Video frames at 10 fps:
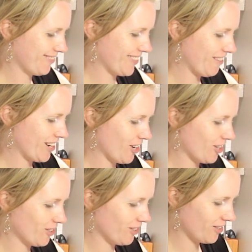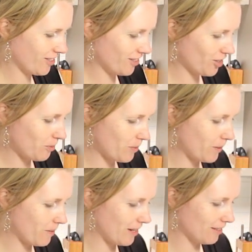There we go.
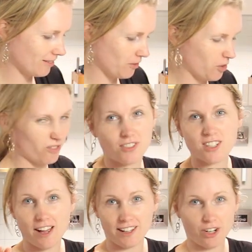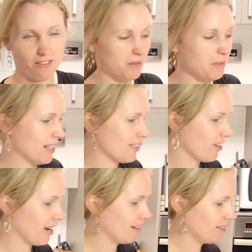2.1. Well, slightly over, but that's
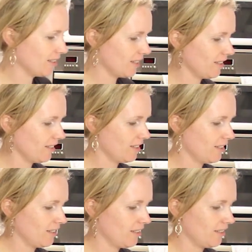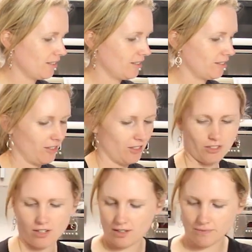okay.
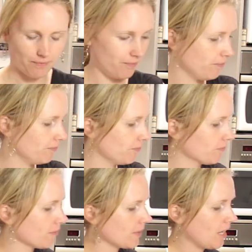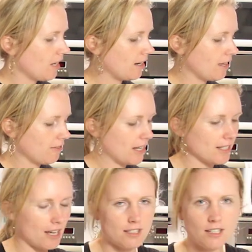Alright. Now the
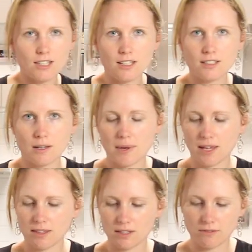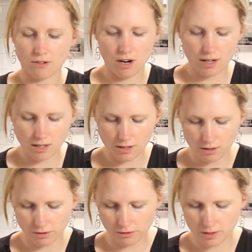fantastic thing about this variety
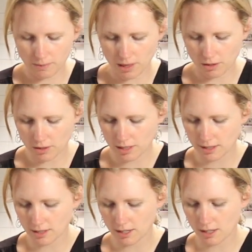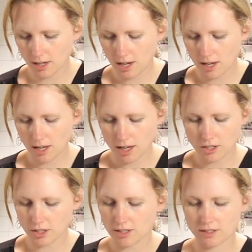of tomato is that
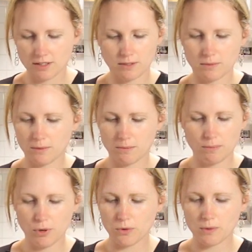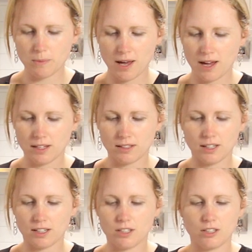it just pulls apart,
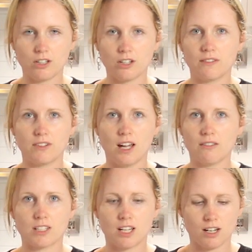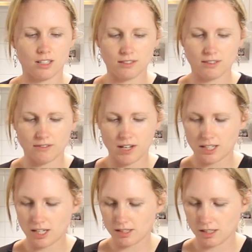like you don't even have to cut it. It's
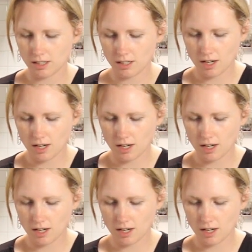fantastic.